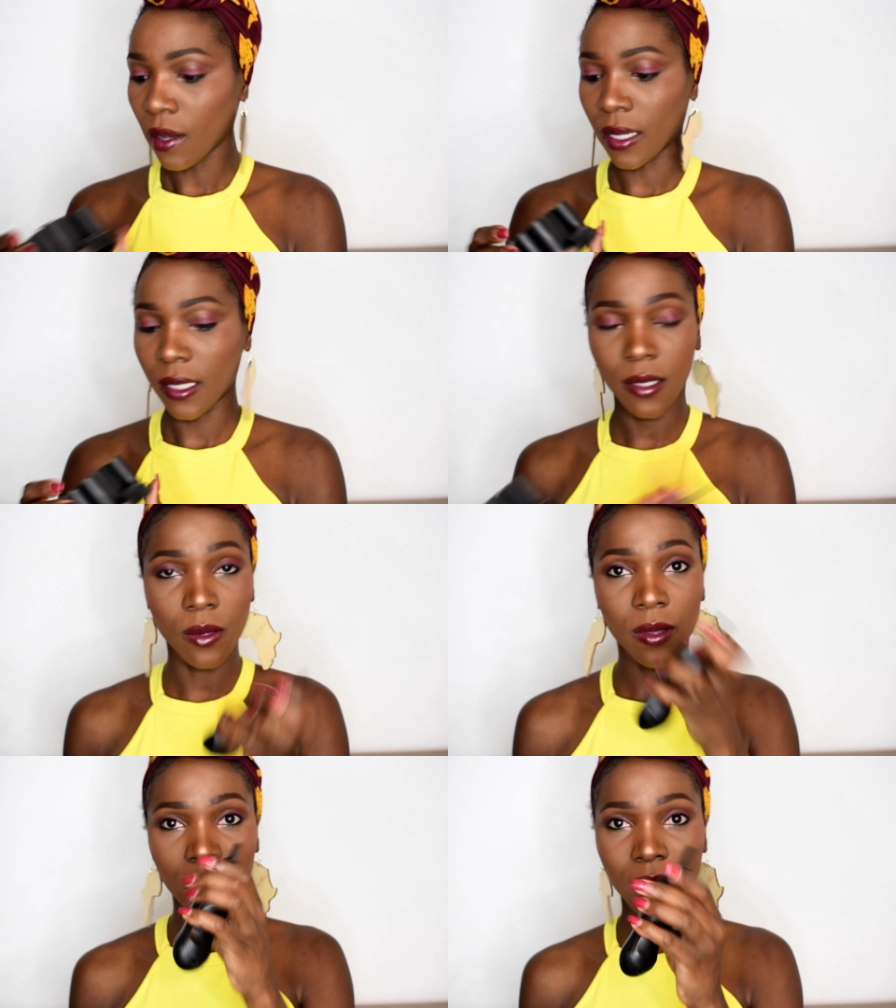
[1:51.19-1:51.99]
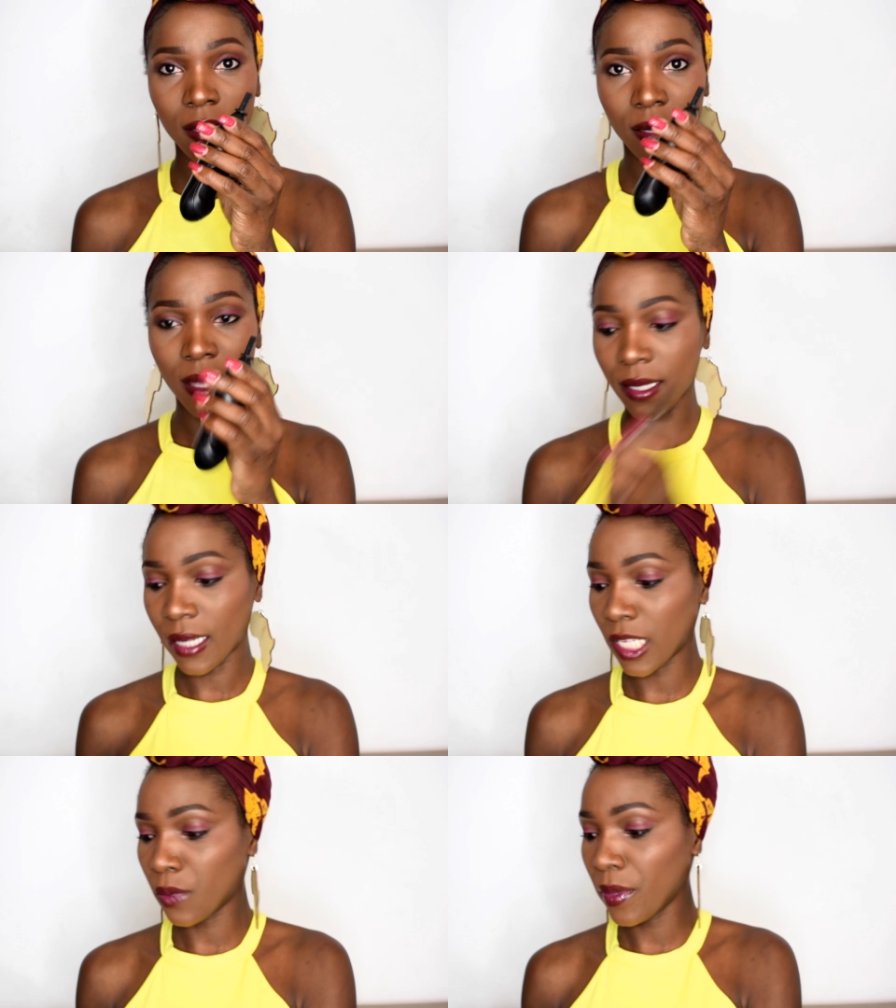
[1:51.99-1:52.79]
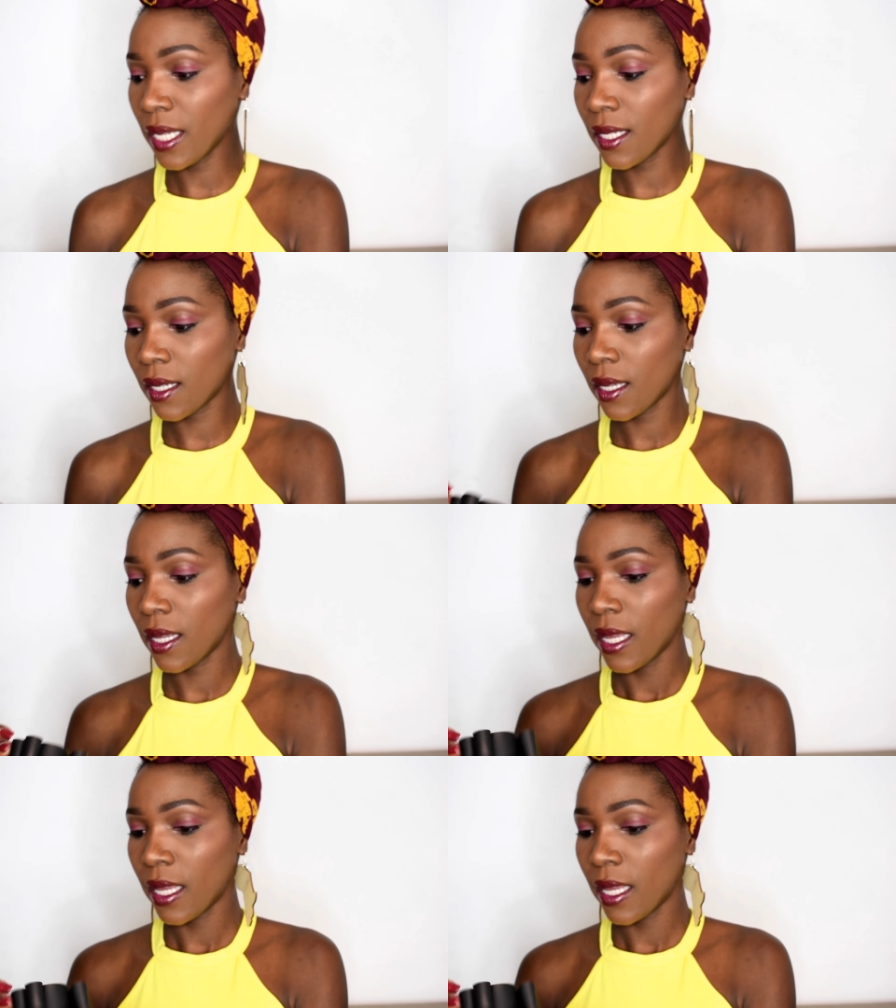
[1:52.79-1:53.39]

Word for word: Okay, so this is the attachment